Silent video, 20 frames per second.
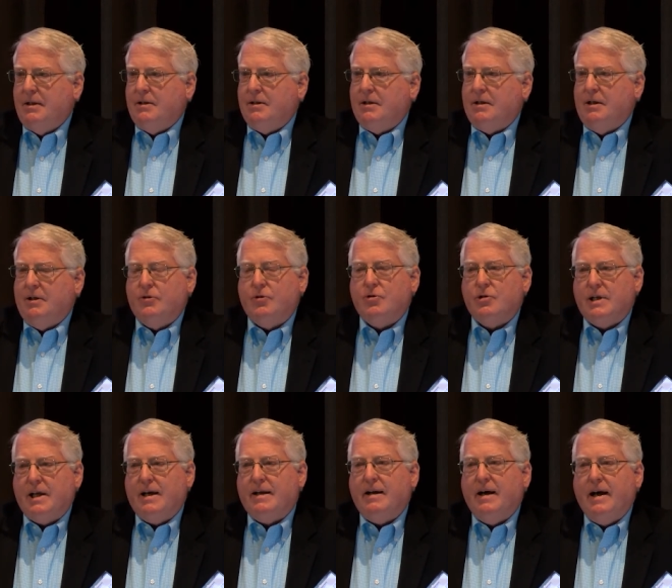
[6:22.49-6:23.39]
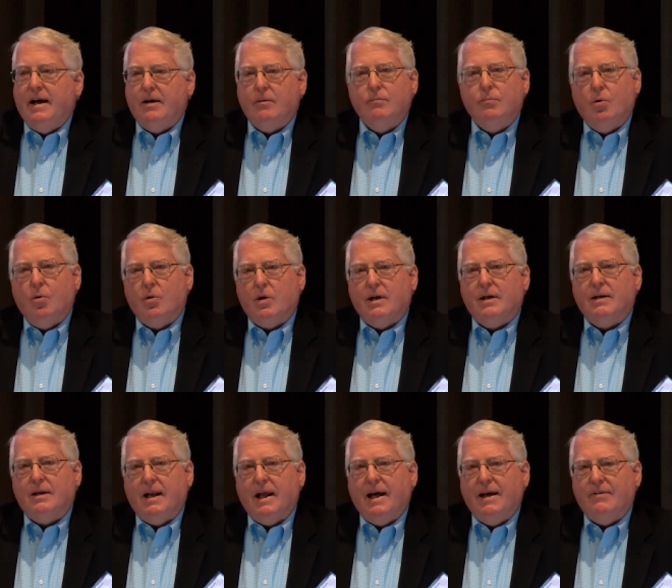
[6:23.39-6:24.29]
to understand how
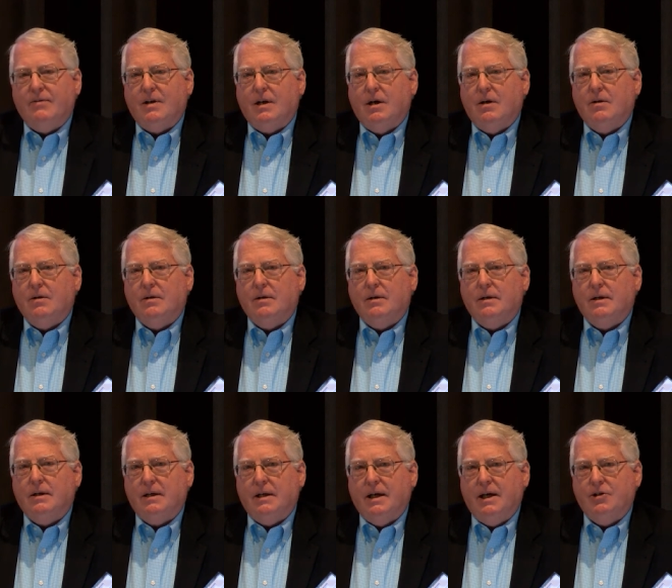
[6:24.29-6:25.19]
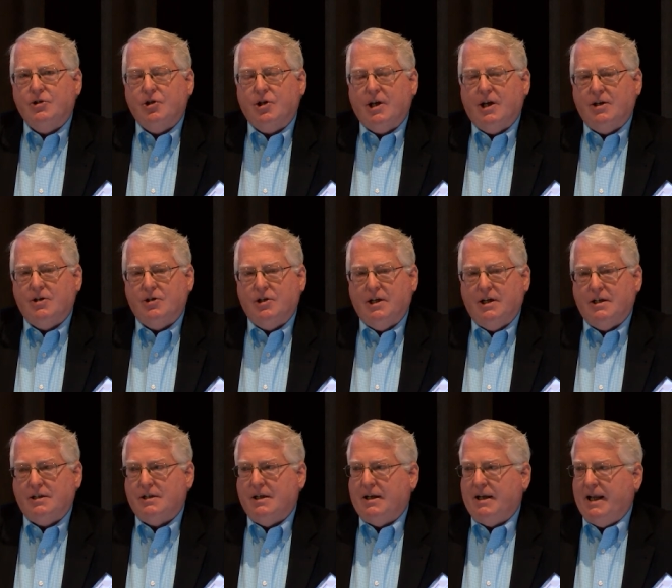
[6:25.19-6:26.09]
important lifelong education
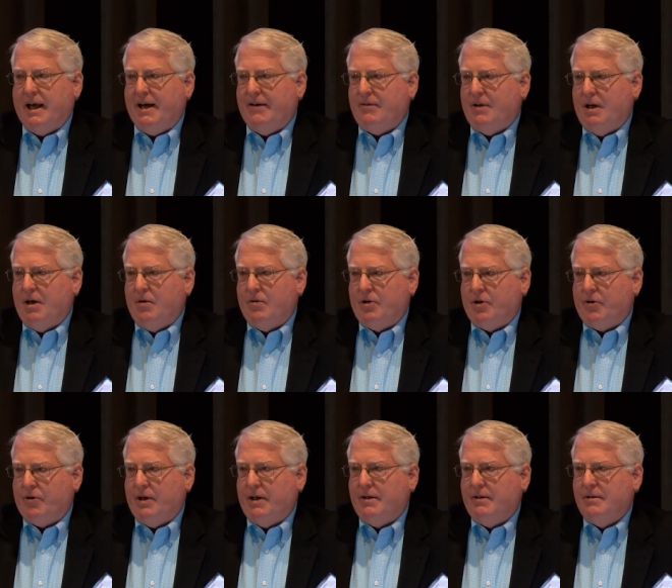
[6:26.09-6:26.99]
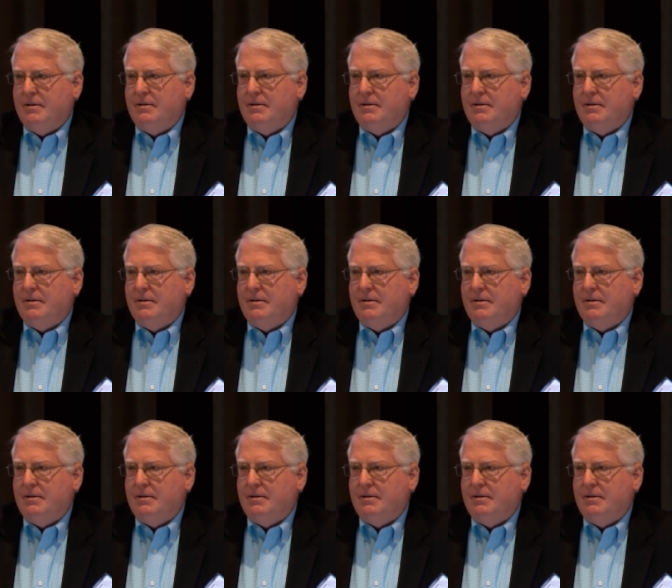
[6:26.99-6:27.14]
is and lifelong learning.